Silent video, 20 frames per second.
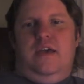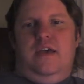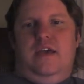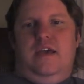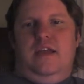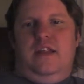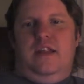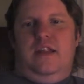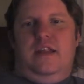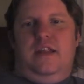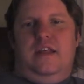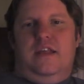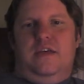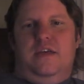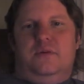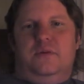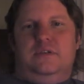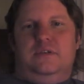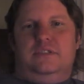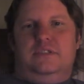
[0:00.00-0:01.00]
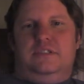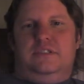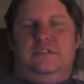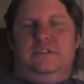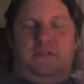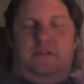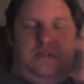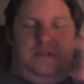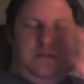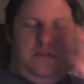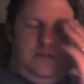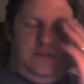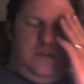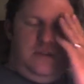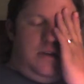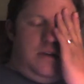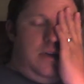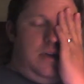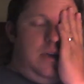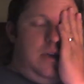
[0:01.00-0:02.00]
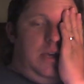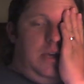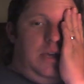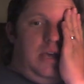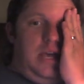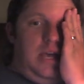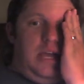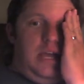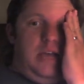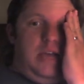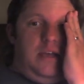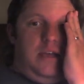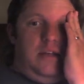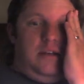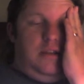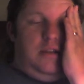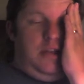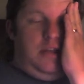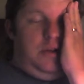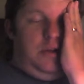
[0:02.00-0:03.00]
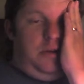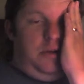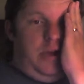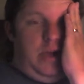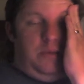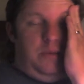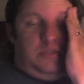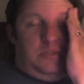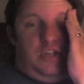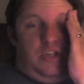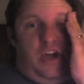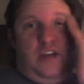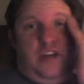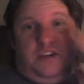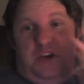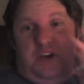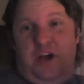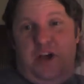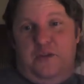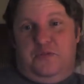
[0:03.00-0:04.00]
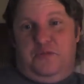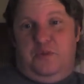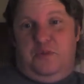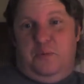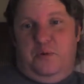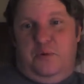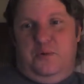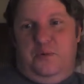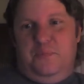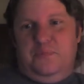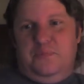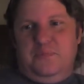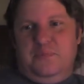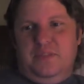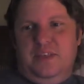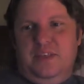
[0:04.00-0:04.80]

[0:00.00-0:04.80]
And it was it was uncomfortable.